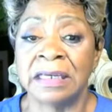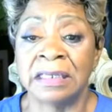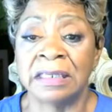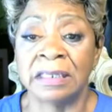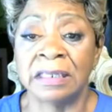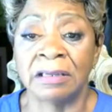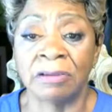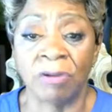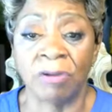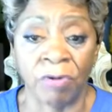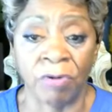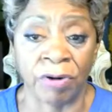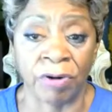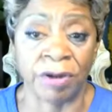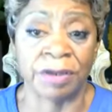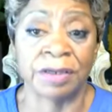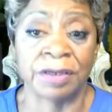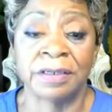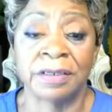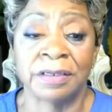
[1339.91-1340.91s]
in the
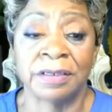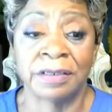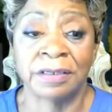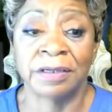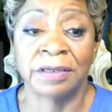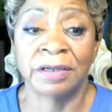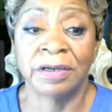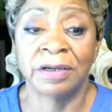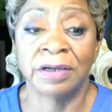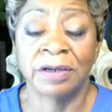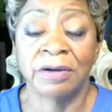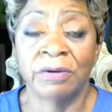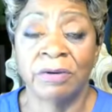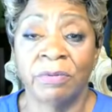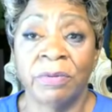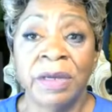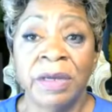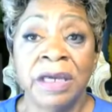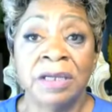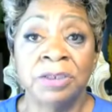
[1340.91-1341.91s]
Lord,
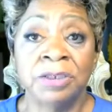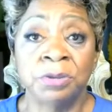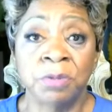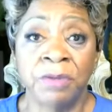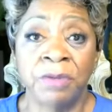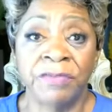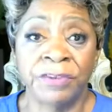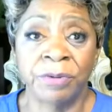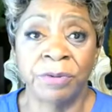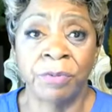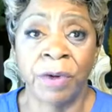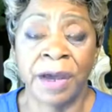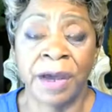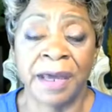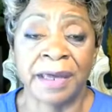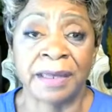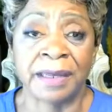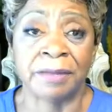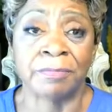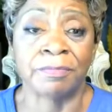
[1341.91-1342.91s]
we can drift
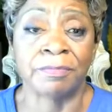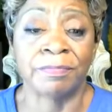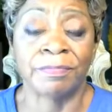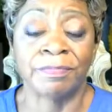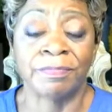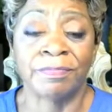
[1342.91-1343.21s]
away.